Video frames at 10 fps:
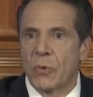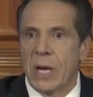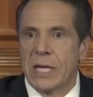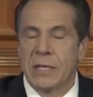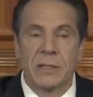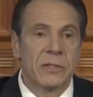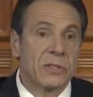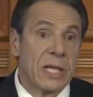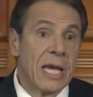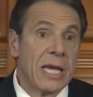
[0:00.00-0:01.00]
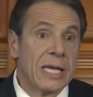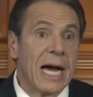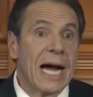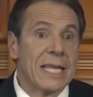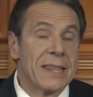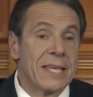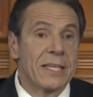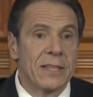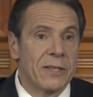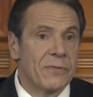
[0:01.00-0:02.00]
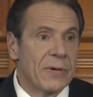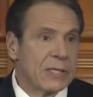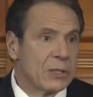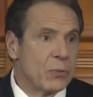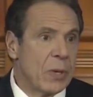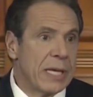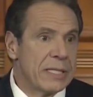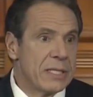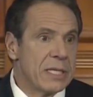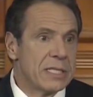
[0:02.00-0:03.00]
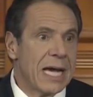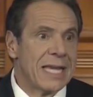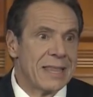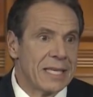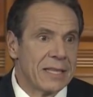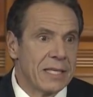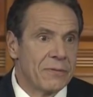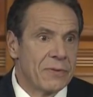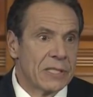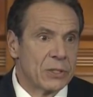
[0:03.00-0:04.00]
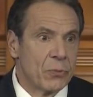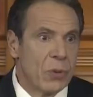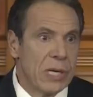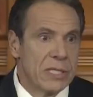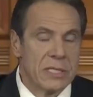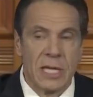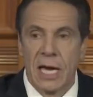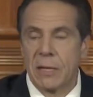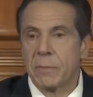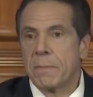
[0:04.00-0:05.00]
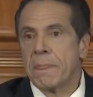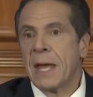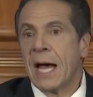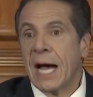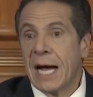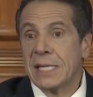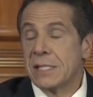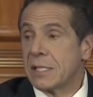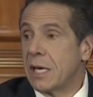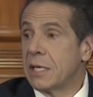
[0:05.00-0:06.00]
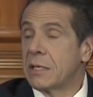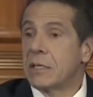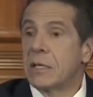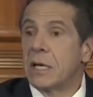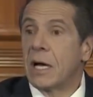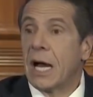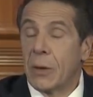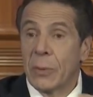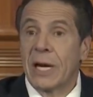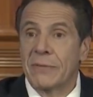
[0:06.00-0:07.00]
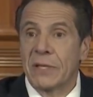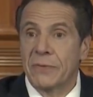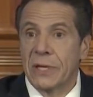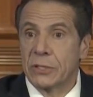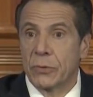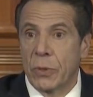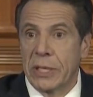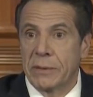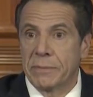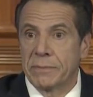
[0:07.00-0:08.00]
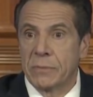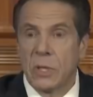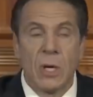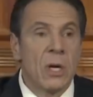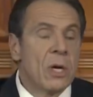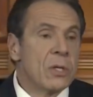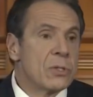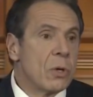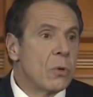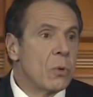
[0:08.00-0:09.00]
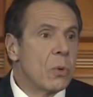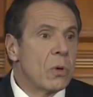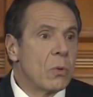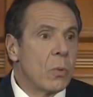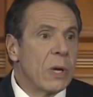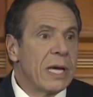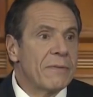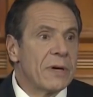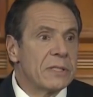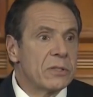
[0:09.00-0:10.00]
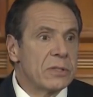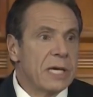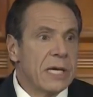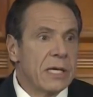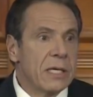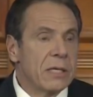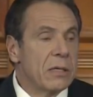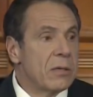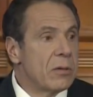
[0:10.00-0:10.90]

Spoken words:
rate, saying, I think the infection rate is this, I think the infection rate is that. I said, I want to have the infection rate. So we have undertaken